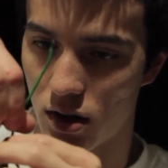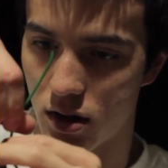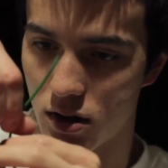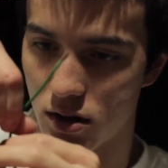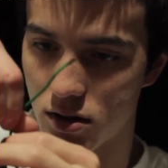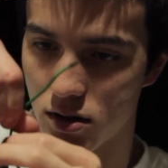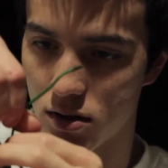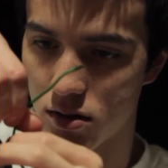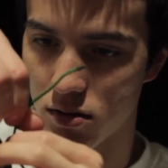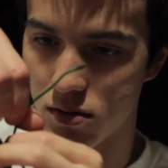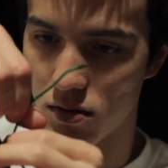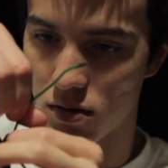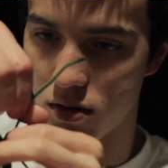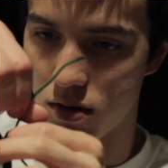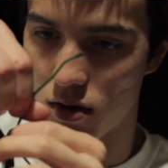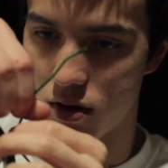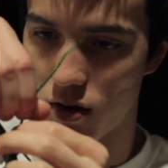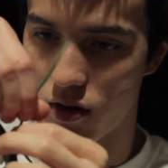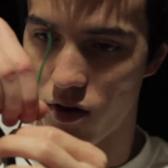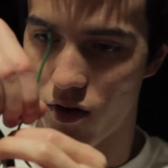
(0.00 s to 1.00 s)
So
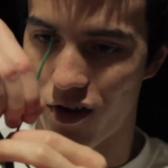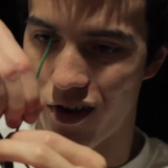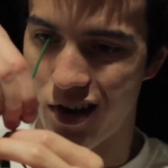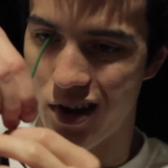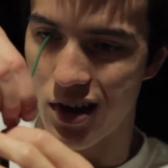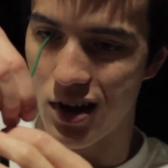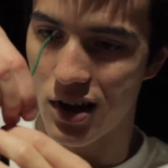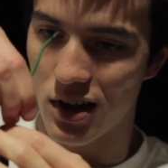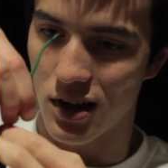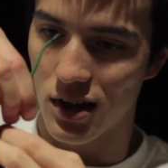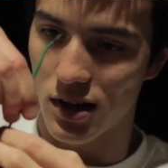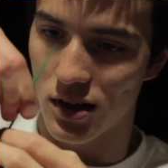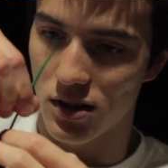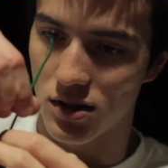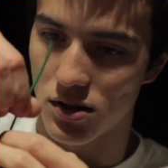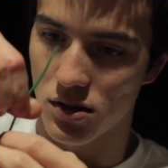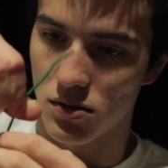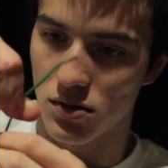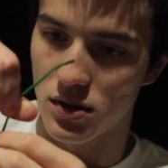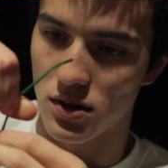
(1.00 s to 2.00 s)
kind of
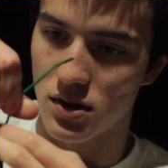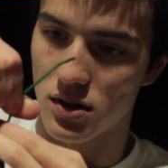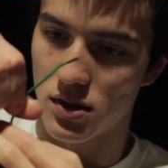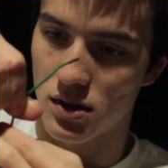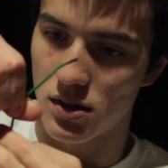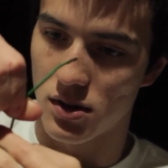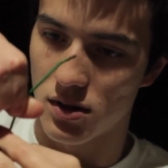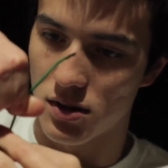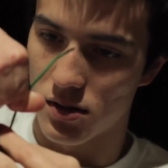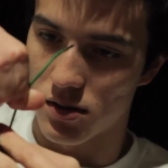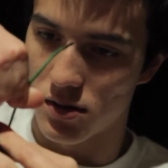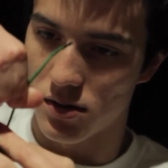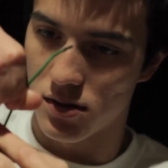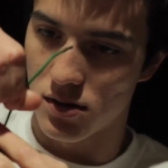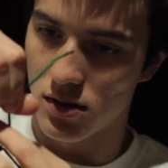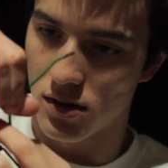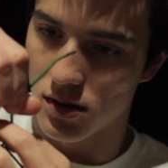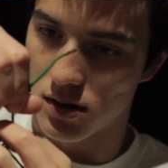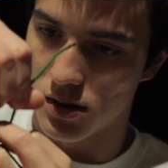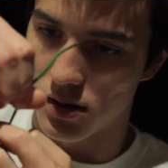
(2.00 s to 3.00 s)
twist and turn
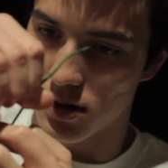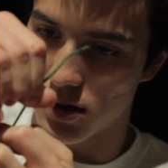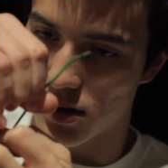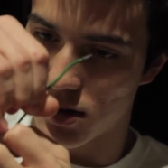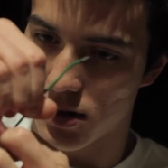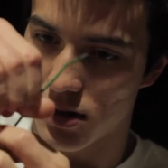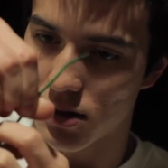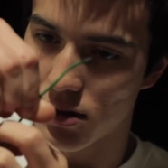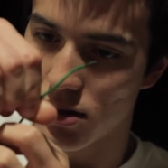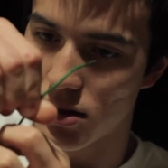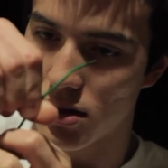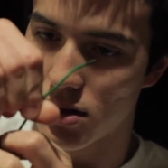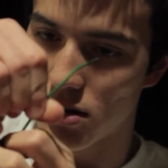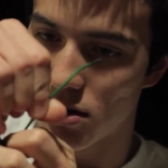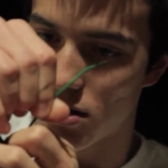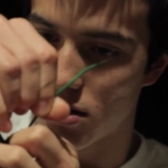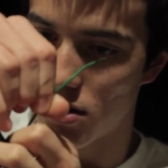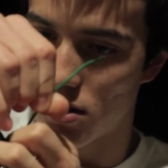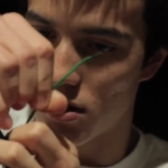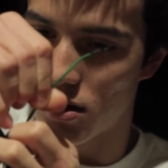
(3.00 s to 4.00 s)
and tug a
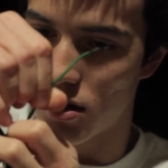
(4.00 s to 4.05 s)
little.